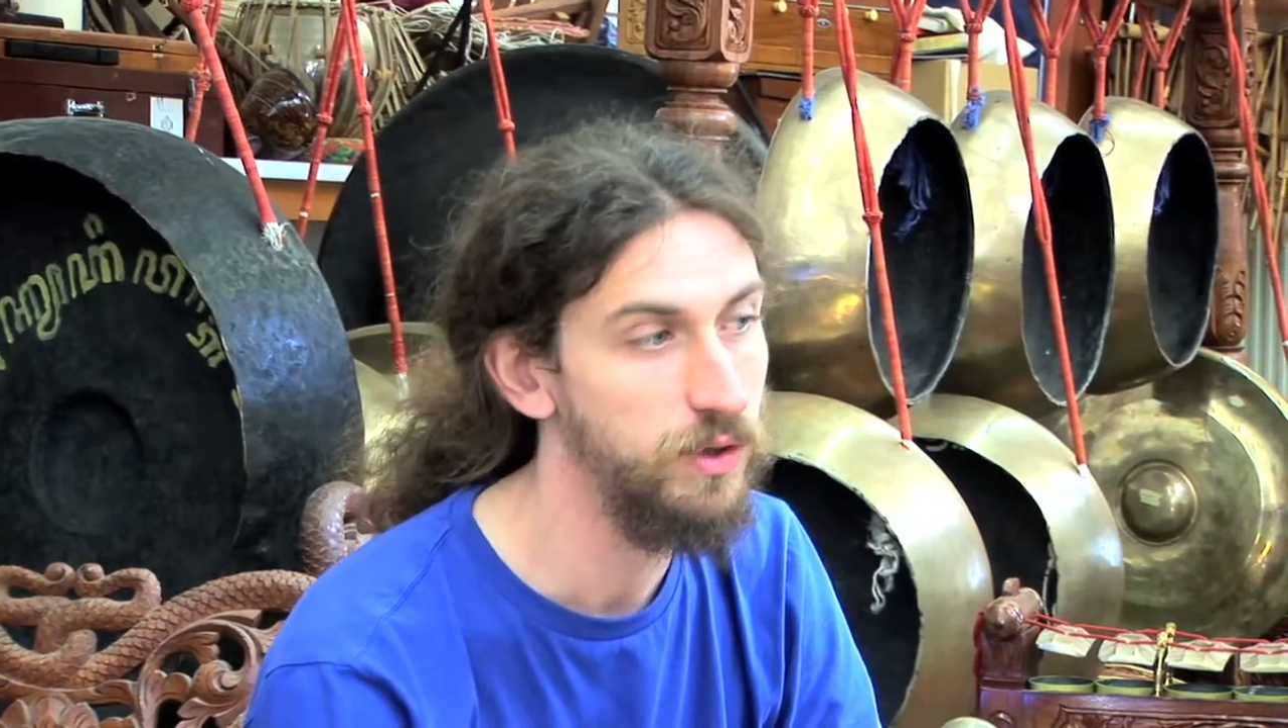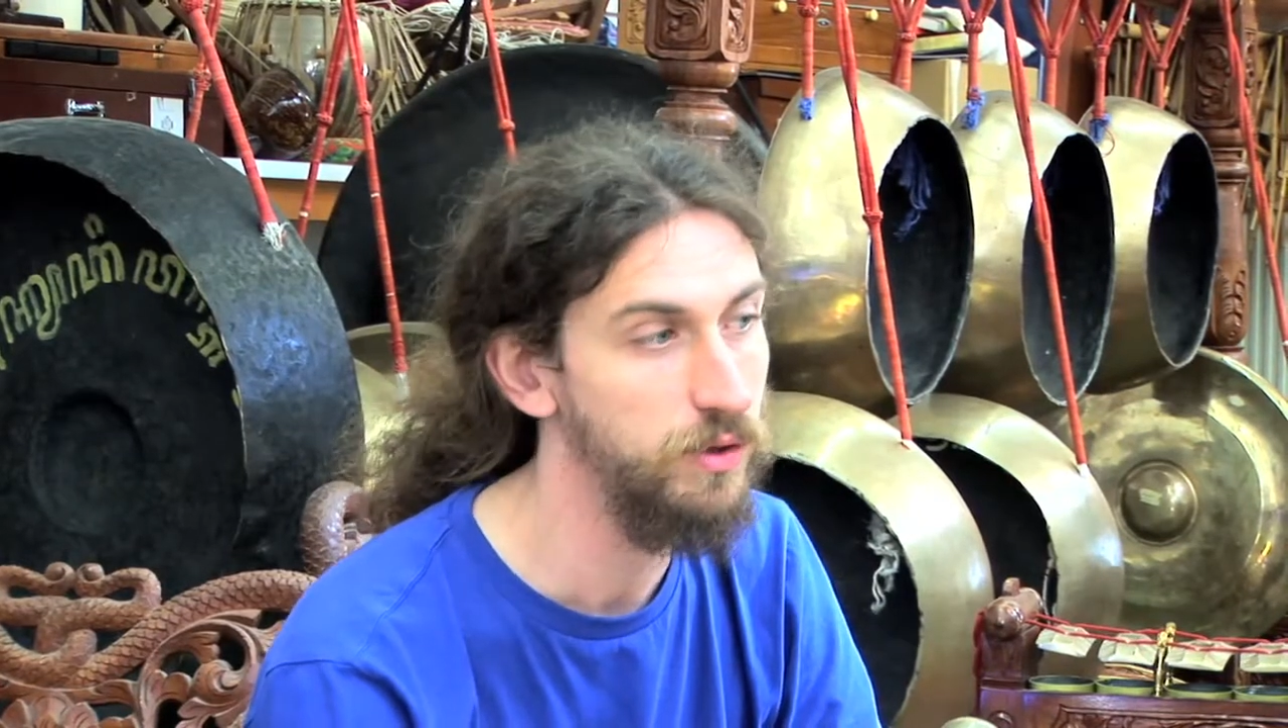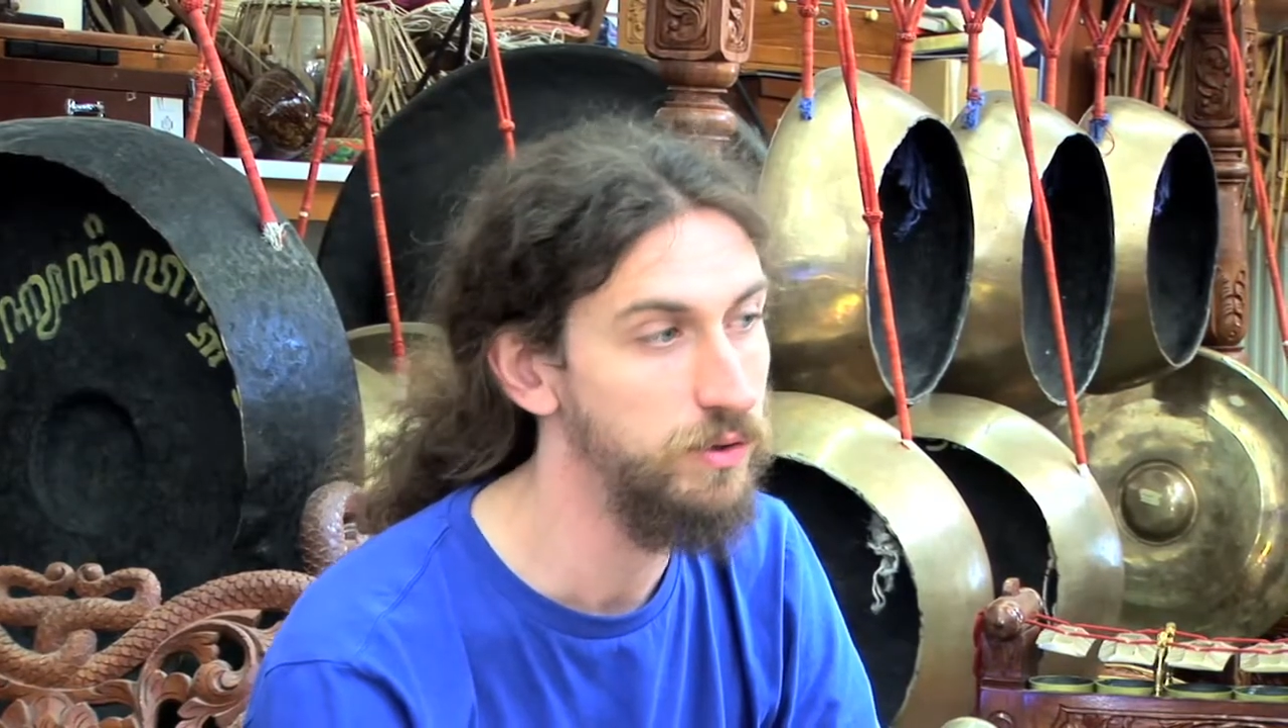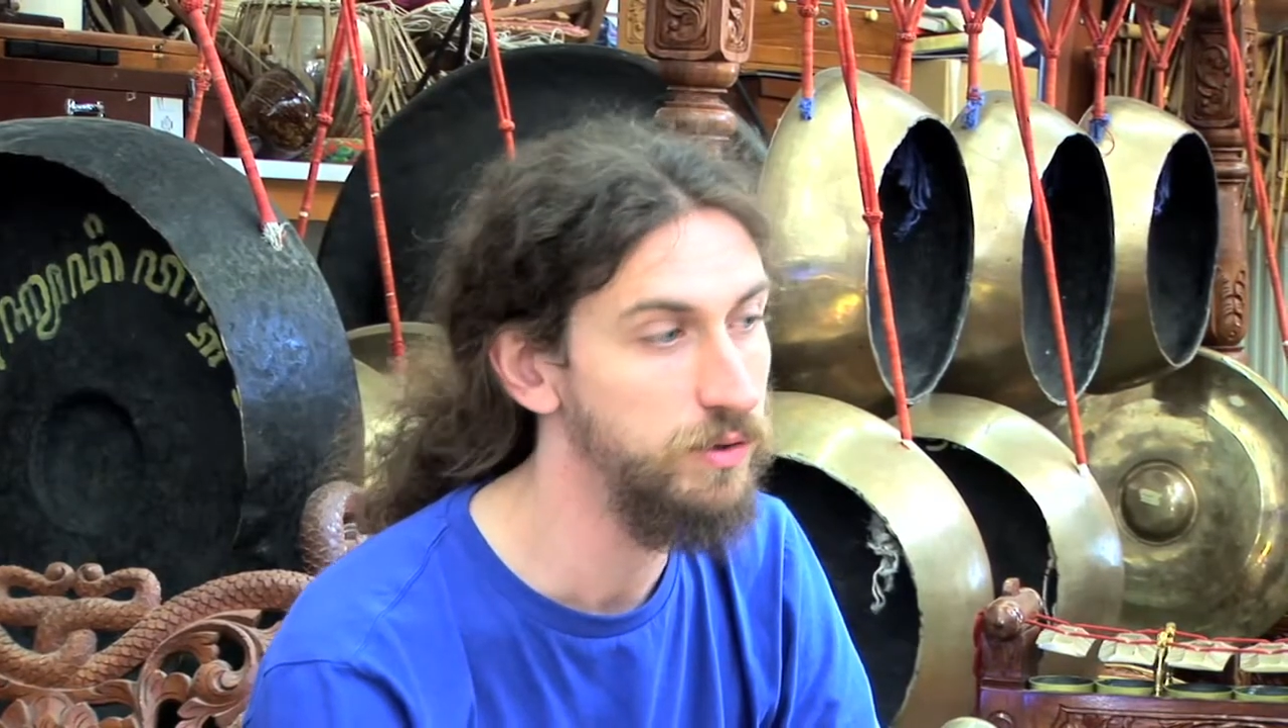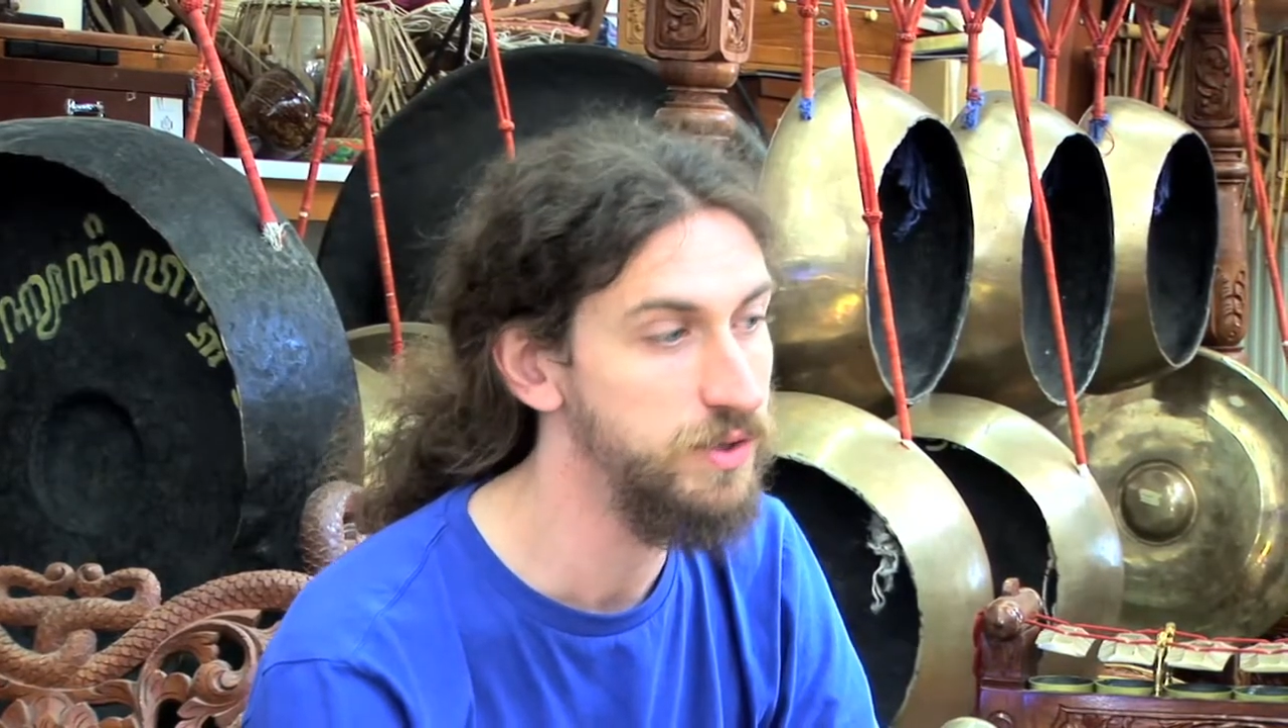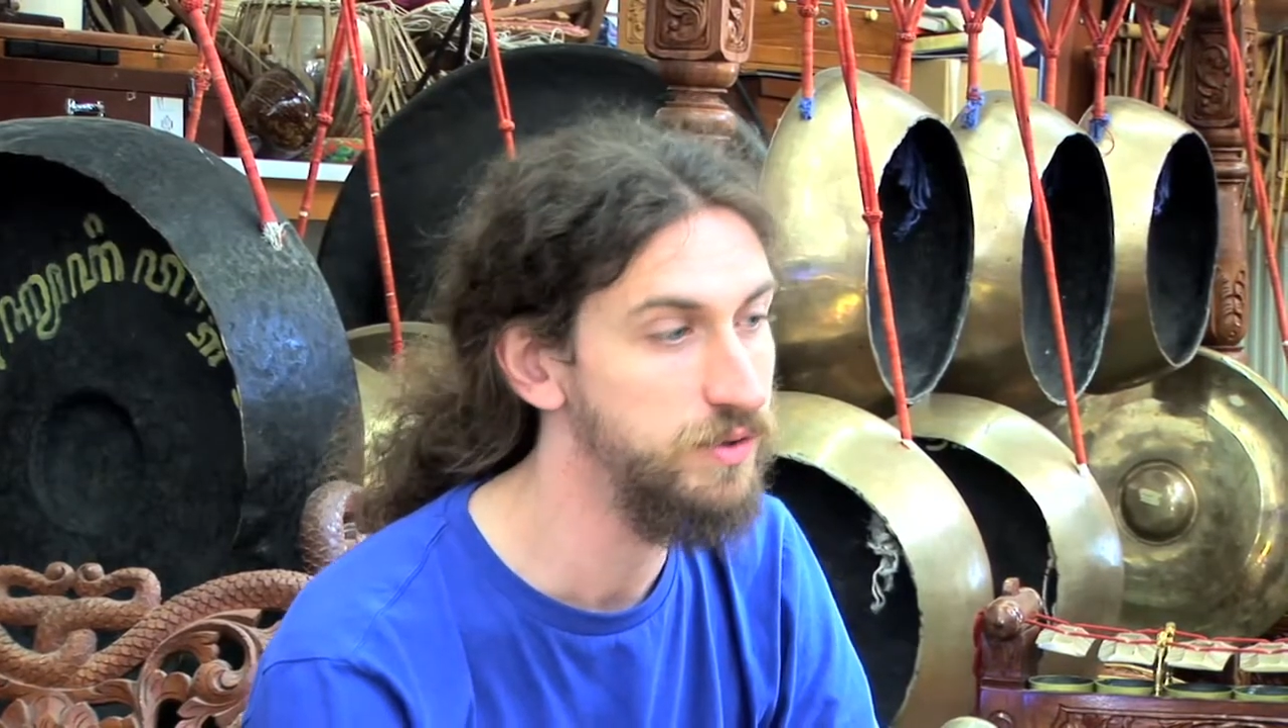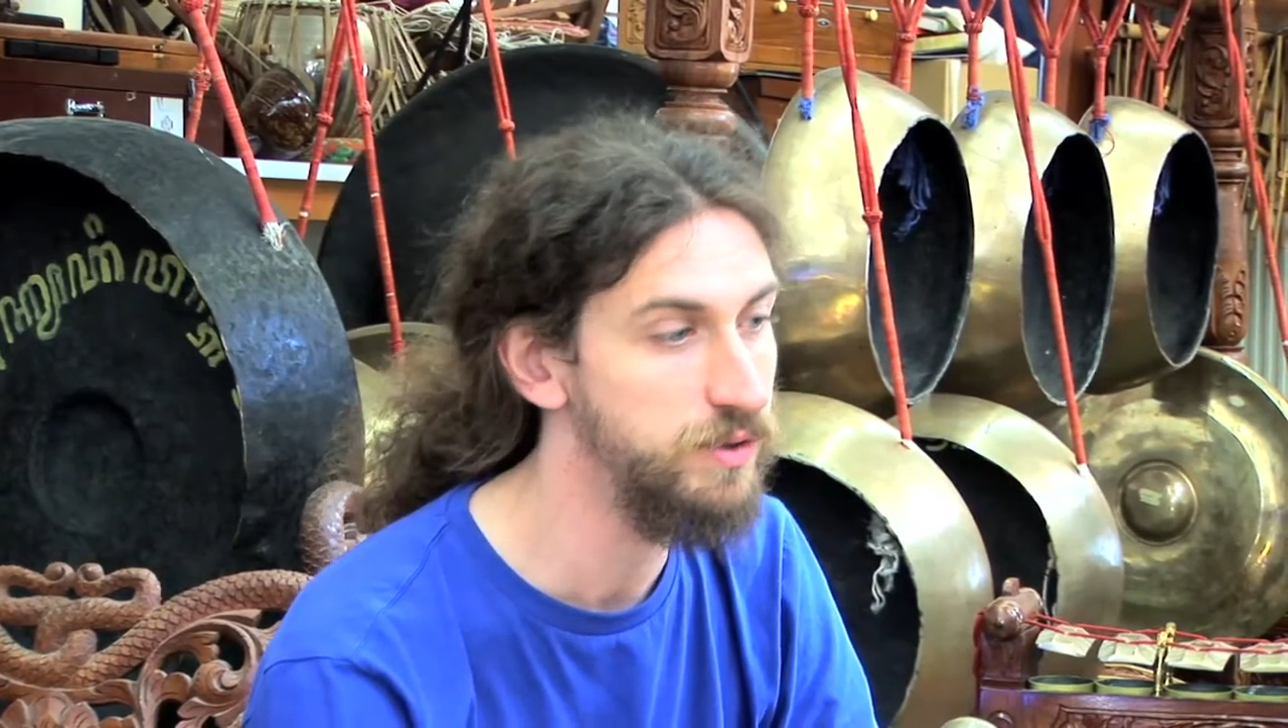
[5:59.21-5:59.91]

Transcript: than